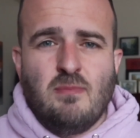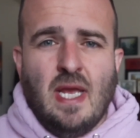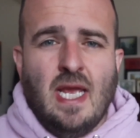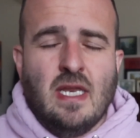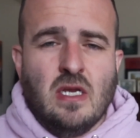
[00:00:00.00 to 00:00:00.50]

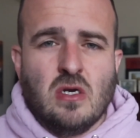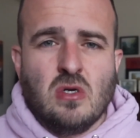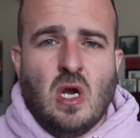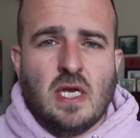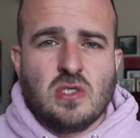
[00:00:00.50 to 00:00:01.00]
panning
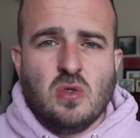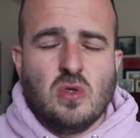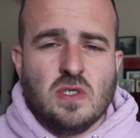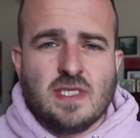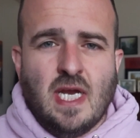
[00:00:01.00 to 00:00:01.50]
across
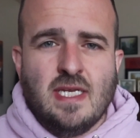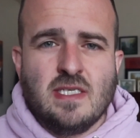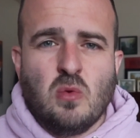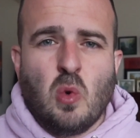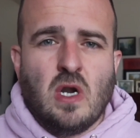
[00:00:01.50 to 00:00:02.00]
Google Sites
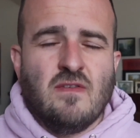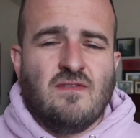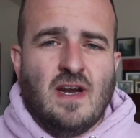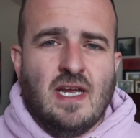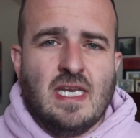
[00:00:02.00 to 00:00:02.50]
and where to
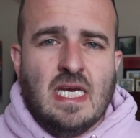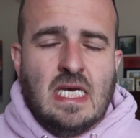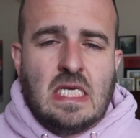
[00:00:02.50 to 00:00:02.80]
find